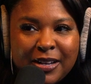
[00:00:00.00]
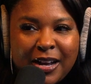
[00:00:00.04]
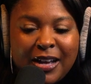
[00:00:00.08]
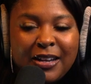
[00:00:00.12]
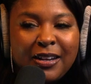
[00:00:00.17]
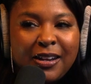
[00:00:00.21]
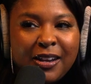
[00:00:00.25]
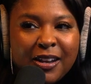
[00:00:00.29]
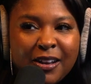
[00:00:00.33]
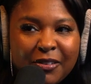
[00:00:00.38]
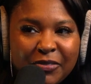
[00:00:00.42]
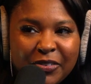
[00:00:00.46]
I
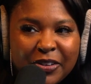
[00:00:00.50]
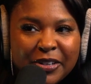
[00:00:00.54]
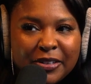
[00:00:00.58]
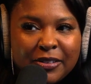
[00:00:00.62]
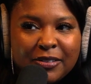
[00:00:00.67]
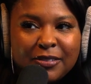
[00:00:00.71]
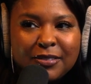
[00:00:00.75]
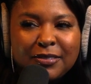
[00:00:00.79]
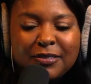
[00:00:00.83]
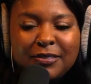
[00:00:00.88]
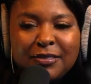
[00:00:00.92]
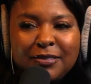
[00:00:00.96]
isn't? love it.
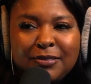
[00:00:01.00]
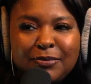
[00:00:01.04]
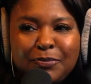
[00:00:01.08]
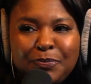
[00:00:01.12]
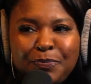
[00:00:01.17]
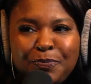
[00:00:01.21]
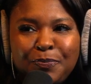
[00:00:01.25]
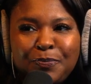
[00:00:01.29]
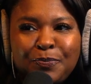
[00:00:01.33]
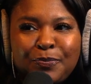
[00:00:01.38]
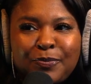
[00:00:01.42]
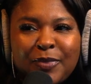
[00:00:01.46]

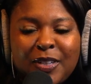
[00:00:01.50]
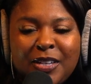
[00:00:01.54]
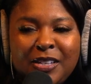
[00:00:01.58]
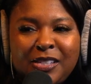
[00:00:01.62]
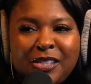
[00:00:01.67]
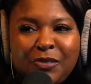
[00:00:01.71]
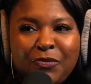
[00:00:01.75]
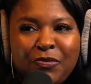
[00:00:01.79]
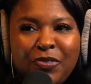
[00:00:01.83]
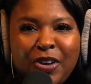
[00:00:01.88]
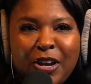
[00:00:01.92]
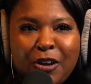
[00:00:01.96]
It's
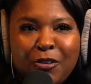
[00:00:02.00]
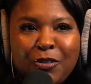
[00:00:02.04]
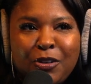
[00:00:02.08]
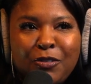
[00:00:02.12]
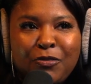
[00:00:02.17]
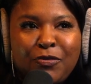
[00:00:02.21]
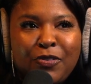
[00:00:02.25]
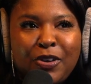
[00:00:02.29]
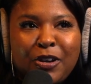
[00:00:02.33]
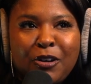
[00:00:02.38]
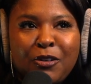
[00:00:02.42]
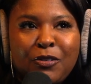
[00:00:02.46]
very,
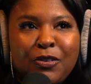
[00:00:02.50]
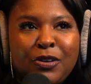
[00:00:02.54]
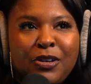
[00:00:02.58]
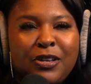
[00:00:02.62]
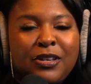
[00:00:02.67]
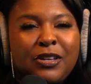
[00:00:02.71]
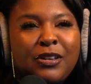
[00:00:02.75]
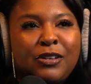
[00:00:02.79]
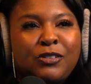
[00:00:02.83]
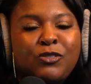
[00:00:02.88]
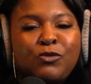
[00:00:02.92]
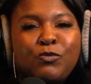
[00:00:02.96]
very.
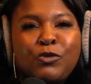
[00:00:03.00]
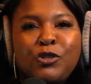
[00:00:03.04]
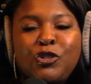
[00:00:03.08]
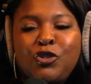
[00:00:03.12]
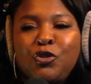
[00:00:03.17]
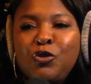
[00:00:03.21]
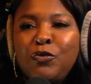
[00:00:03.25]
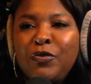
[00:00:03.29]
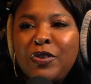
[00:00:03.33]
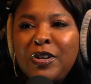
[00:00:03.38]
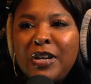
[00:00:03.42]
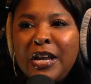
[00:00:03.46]
It's
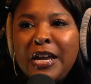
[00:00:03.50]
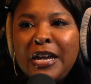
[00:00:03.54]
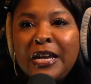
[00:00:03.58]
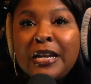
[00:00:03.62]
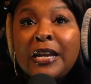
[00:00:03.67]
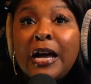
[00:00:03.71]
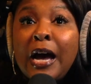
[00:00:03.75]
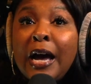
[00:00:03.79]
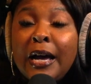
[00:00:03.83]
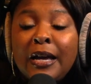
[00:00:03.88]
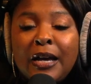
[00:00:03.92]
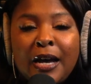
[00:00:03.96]
rejuvenating.
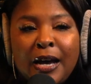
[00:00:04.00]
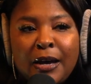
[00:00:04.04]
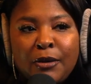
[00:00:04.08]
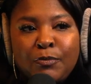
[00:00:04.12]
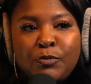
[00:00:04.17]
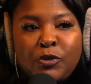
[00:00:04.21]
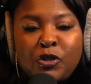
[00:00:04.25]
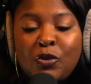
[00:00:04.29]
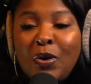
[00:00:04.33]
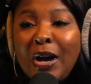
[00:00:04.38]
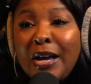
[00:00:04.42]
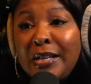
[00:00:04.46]
I, I,
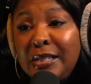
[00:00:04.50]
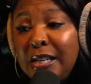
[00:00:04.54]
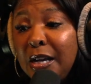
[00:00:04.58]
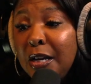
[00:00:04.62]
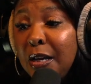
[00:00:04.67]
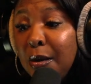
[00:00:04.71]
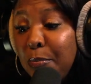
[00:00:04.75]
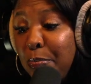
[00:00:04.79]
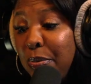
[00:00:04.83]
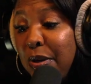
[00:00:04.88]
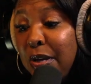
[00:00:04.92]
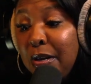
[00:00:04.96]
so I take
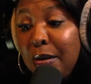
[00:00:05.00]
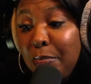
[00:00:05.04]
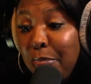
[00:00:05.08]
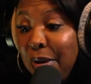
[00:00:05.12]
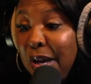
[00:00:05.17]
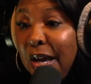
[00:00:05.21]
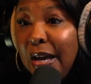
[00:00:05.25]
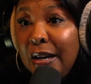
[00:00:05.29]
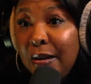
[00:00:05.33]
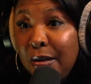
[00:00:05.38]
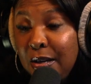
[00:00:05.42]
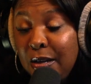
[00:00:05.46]
a pen and
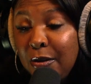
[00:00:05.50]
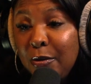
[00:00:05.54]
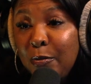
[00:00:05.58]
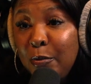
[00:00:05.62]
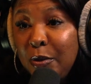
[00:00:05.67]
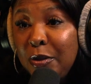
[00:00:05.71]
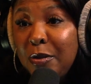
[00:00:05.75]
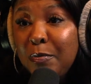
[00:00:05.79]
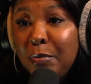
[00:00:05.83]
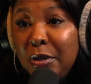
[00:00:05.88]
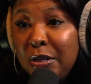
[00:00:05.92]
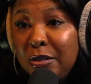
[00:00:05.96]
pad in there
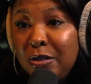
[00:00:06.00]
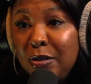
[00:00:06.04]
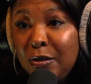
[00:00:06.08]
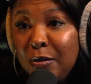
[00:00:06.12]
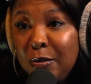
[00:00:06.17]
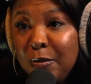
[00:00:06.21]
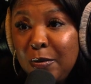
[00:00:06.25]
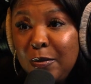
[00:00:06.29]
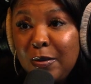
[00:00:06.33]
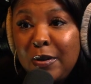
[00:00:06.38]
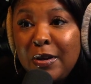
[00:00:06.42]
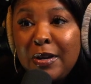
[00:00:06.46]
with me
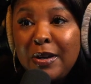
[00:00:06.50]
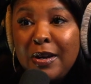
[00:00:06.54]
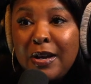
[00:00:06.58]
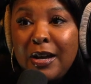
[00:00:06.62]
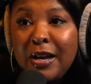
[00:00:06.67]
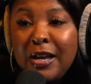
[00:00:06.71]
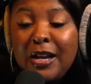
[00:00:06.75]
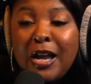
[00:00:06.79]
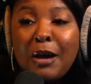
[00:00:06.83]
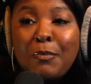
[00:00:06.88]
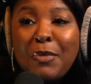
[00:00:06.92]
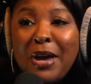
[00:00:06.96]
too,
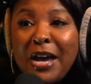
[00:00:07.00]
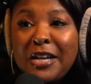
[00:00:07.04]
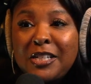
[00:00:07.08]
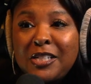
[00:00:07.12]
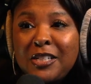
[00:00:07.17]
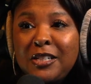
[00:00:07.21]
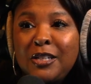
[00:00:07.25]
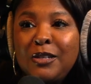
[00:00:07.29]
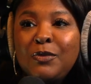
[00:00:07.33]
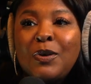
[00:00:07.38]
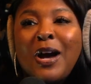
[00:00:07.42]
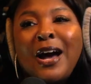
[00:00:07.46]
and I'm Whoa.
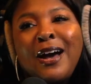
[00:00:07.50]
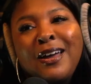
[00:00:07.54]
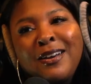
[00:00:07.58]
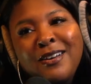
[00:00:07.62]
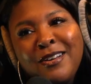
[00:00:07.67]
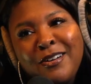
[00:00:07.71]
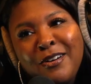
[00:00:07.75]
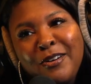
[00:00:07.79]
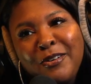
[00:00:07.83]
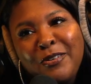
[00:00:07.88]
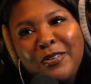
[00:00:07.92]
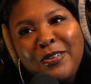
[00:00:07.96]
actually. I
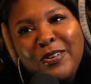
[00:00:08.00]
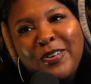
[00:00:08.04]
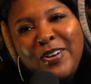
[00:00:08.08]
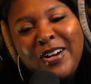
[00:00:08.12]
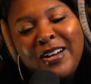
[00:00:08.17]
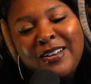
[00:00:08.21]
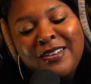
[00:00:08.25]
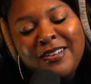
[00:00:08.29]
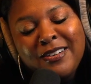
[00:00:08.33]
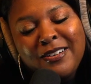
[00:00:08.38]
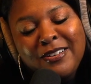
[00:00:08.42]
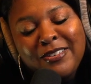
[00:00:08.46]
know. I
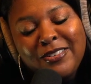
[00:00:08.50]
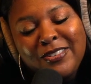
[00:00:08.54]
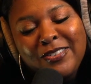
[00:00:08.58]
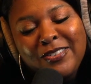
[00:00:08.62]
know.